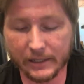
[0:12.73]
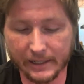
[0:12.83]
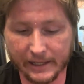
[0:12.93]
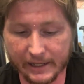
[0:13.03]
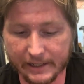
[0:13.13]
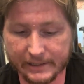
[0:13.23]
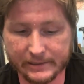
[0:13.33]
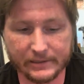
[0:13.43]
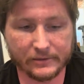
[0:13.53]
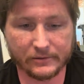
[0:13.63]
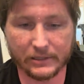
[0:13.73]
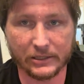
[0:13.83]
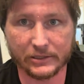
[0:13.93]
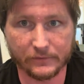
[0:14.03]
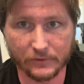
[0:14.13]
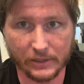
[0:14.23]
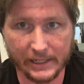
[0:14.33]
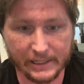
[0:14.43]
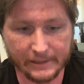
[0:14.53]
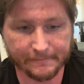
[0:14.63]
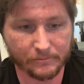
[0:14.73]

And there's a variety.